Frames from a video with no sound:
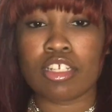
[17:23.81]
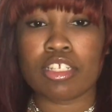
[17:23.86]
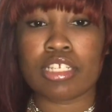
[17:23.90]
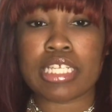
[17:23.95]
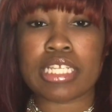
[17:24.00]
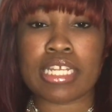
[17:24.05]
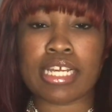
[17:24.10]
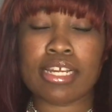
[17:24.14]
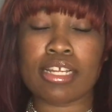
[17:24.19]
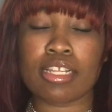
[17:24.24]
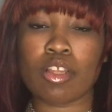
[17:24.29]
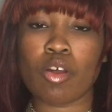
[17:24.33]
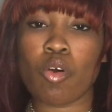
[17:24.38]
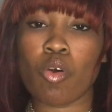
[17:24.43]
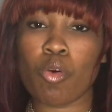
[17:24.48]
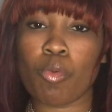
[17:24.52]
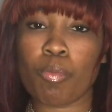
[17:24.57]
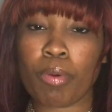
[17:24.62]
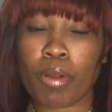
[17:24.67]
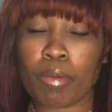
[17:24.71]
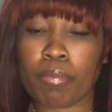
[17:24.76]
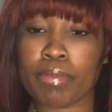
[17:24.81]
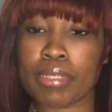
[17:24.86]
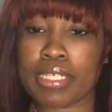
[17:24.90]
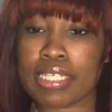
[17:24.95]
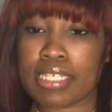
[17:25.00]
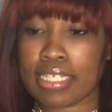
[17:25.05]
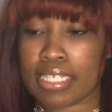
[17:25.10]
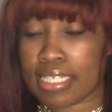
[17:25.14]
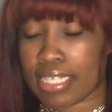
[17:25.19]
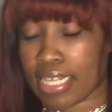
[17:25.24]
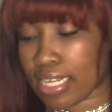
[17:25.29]
Saying the whole purpose
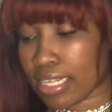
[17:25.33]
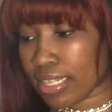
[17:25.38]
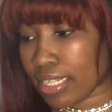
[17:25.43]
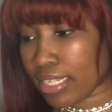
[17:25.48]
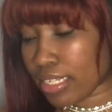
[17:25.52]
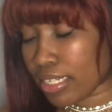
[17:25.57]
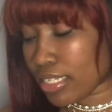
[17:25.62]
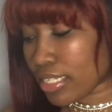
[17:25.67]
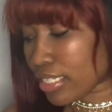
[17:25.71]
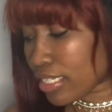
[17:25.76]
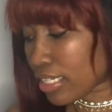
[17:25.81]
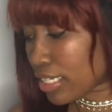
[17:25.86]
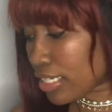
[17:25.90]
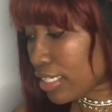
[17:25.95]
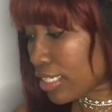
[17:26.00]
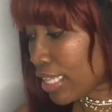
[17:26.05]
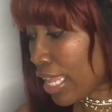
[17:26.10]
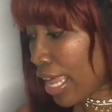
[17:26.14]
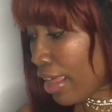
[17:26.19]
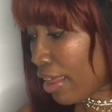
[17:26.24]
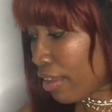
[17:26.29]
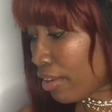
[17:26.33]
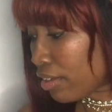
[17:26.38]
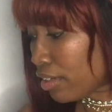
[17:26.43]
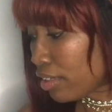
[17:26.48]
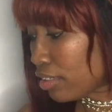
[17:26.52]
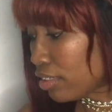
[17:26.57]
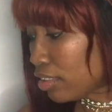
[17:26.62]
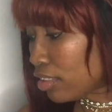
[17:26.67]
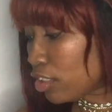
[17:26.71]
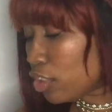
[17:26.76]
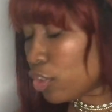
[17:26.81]
to say this is that
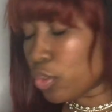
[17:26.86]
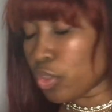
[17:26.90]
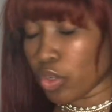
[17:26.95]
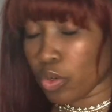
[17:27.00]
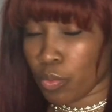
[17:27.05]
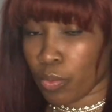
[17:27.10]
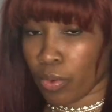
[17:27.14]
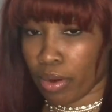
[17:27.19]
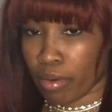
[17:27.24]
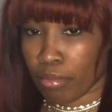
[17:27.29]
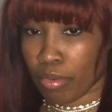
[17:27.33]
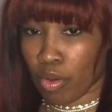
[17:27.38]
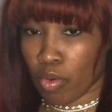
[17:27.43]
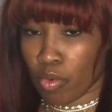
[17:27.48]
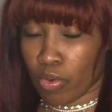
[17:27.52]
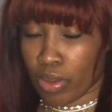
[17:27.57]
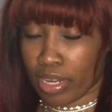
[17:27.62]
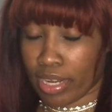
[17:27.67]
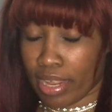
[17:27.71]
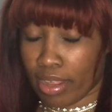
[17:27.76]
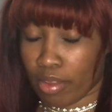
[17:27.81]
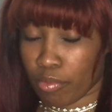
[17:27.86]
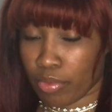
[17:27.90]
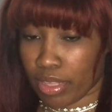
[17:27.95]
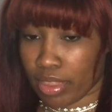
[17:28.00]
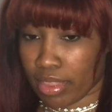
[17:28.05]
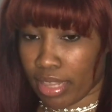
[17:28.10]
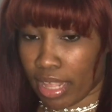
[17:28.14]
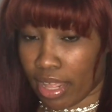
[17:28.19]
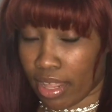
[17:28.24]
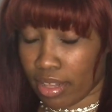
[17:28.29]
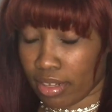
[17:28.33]
you know where I'm going at with
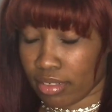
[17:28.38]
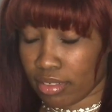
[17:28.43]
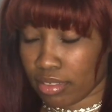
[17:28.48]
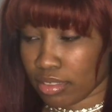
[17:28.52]
that.